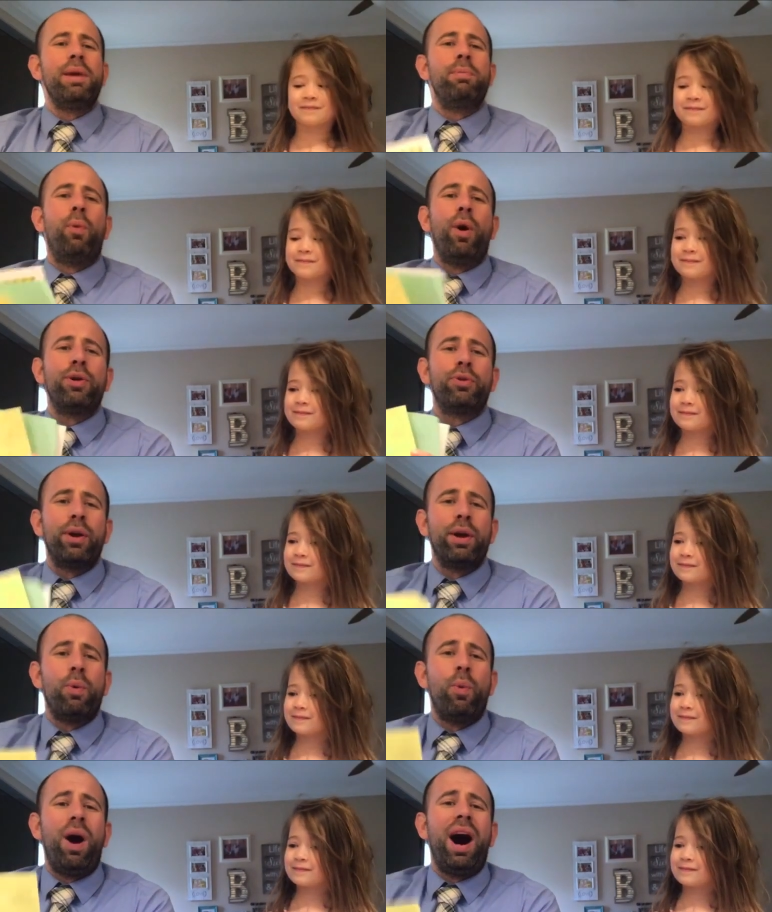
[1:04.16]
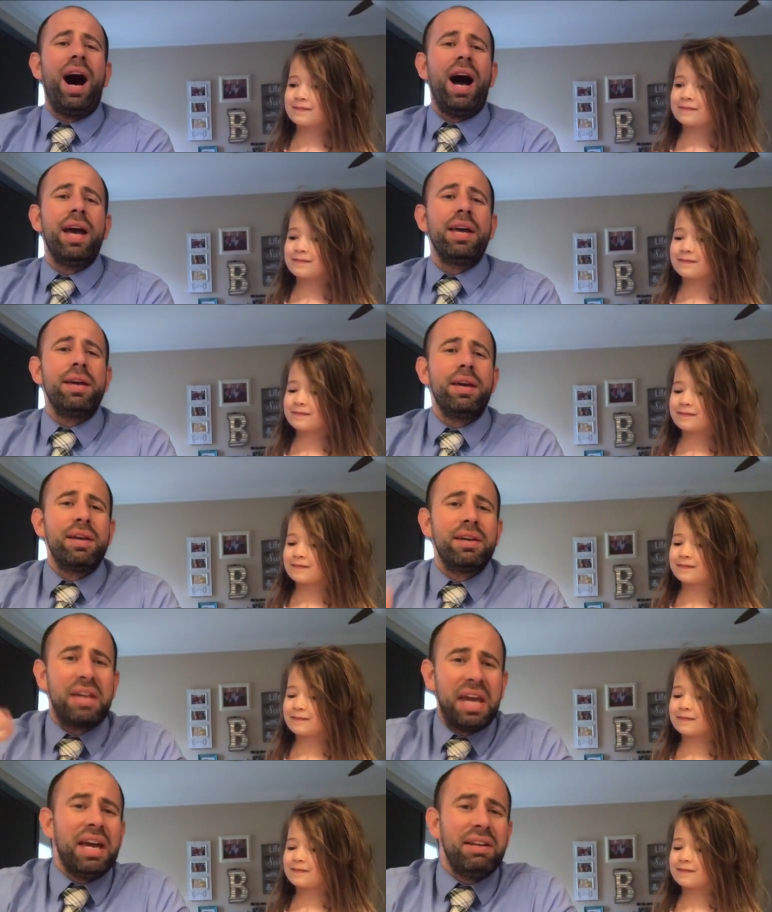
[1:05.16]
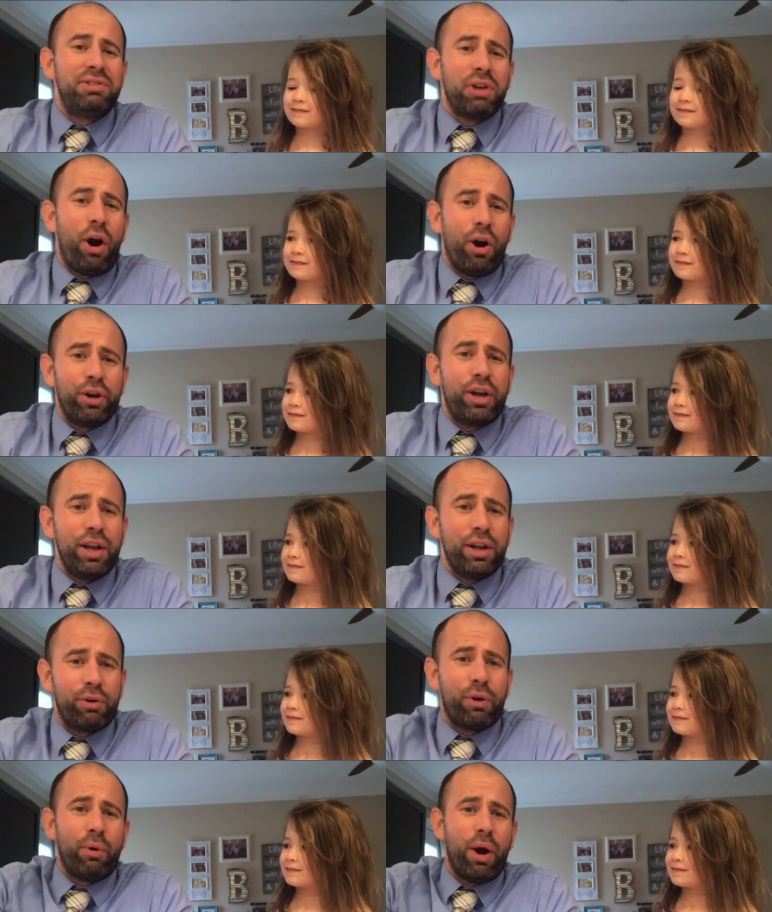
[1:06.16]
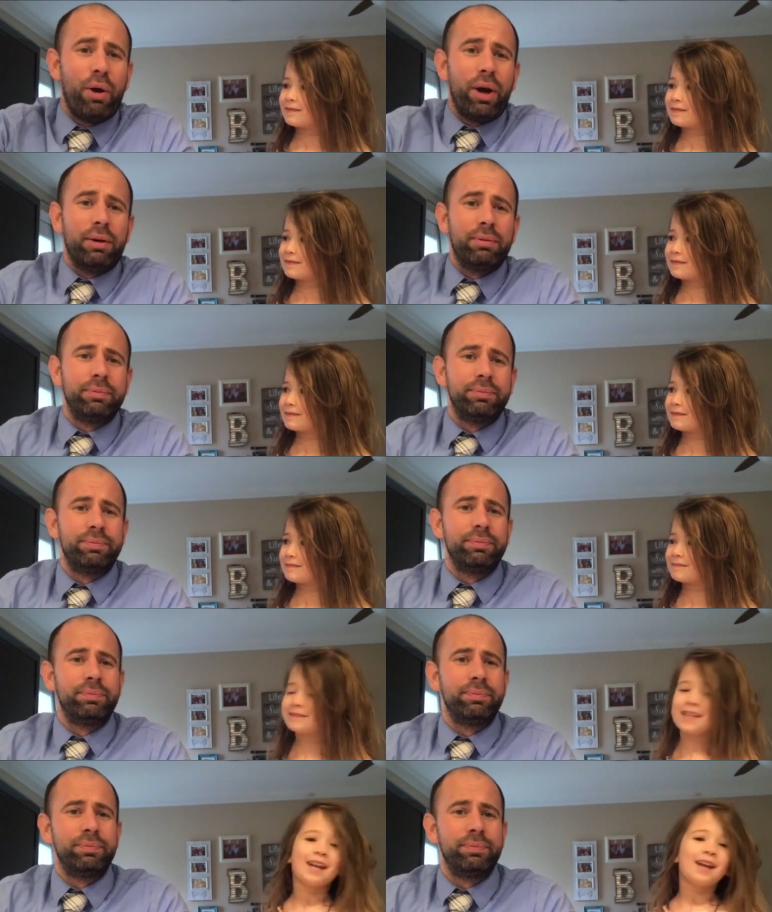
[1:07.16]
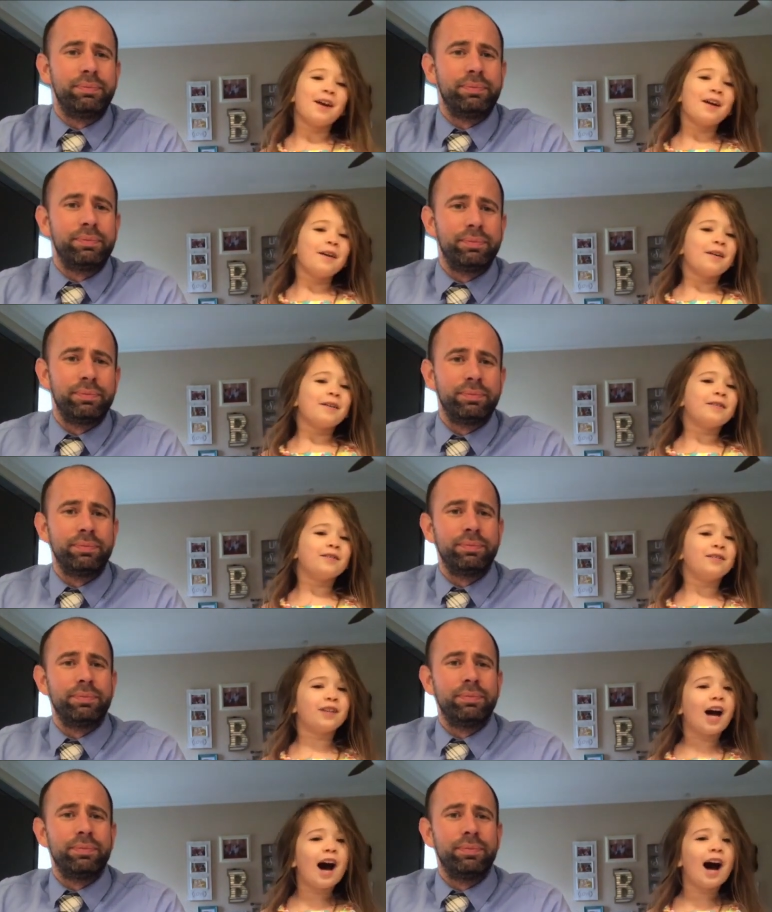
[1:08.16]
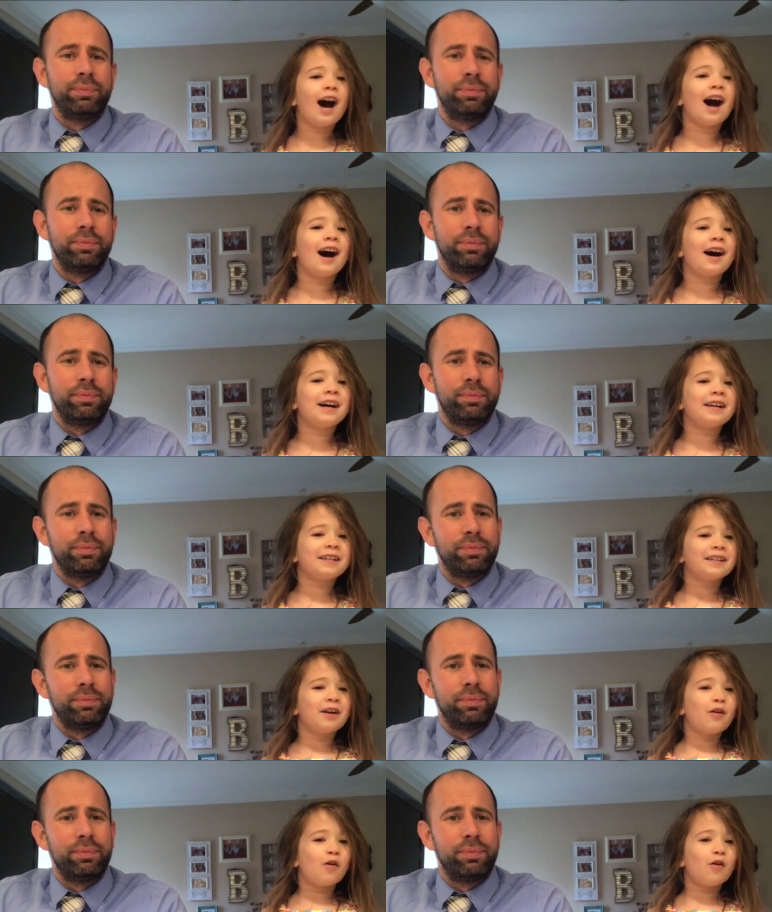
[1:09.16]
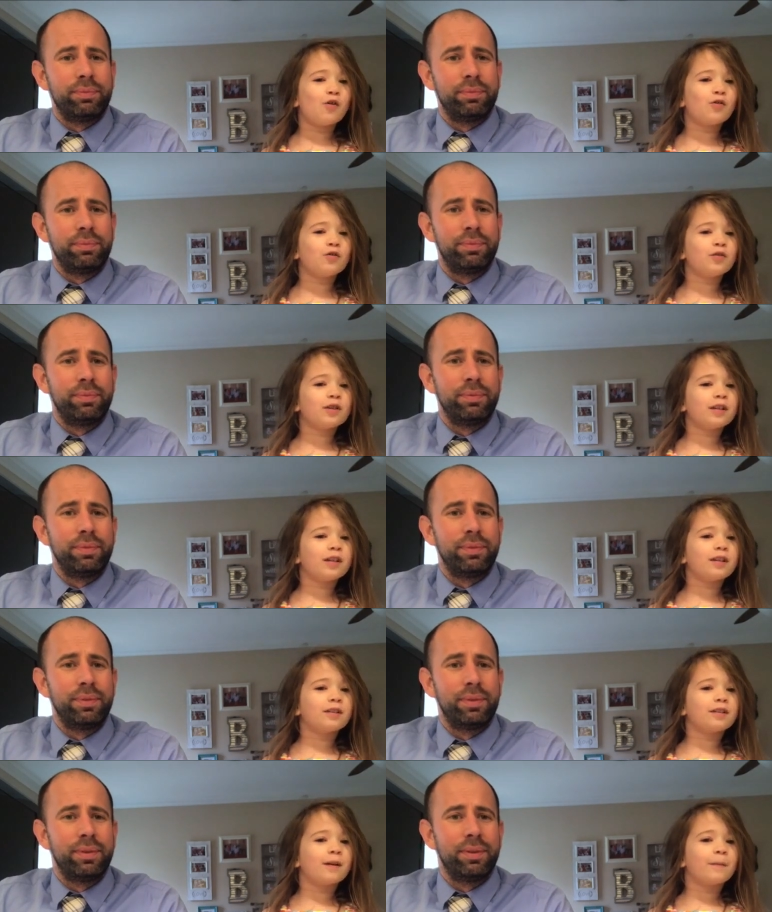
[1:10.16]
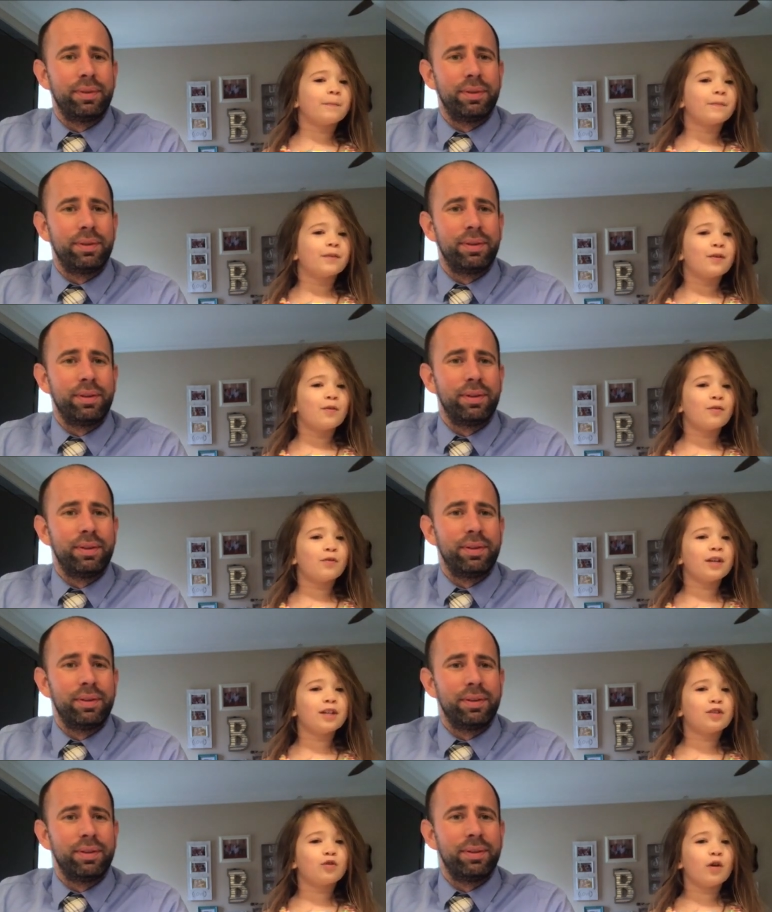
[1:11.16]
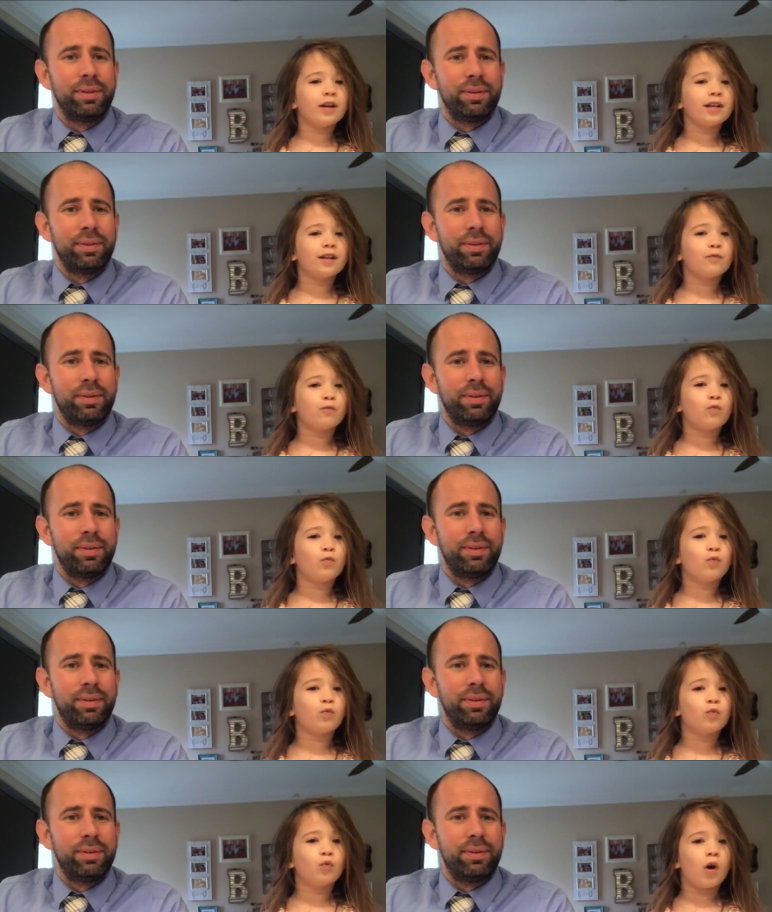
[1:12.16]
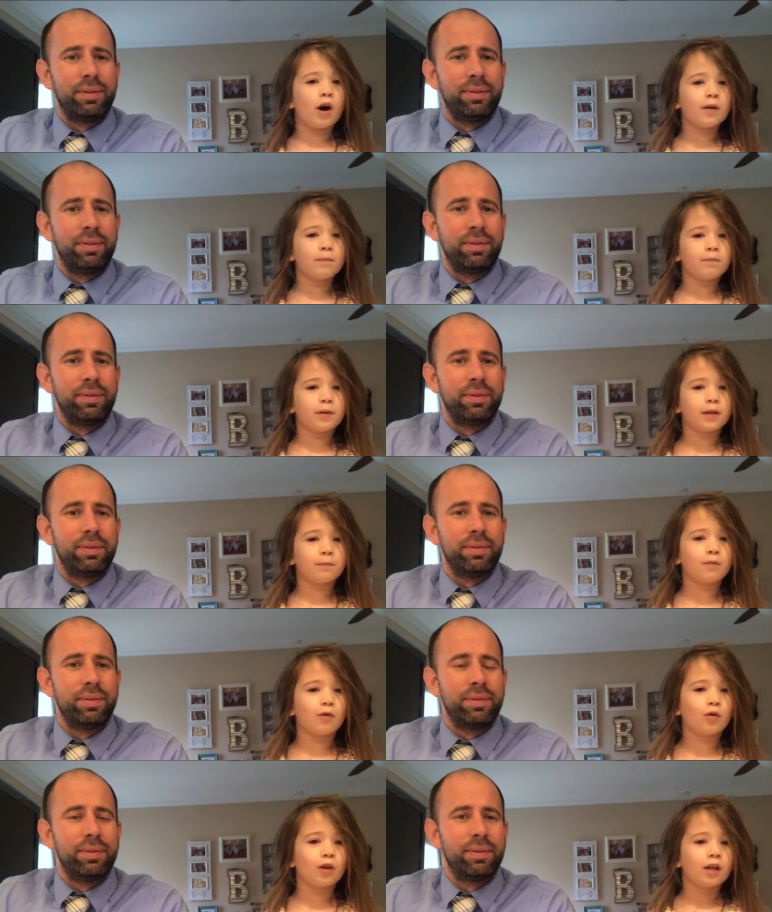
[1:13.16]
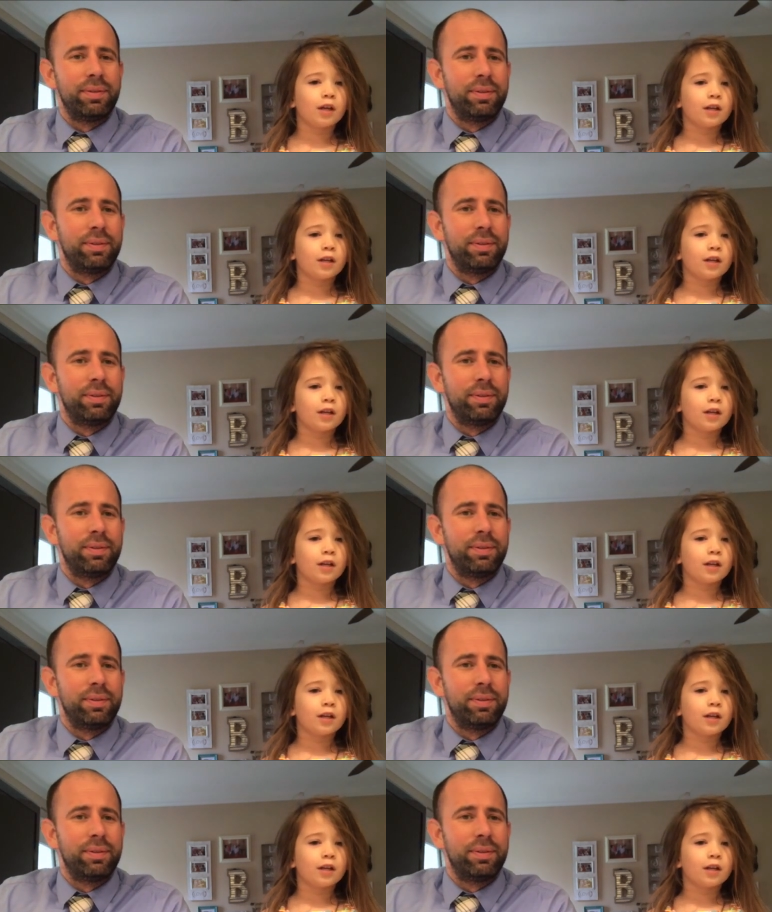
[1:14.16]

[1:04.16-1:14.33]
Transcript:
Speaker 1: keep wondering why kids aren't getting corona.
Speaker 2: Duh. Only, um, only 21 people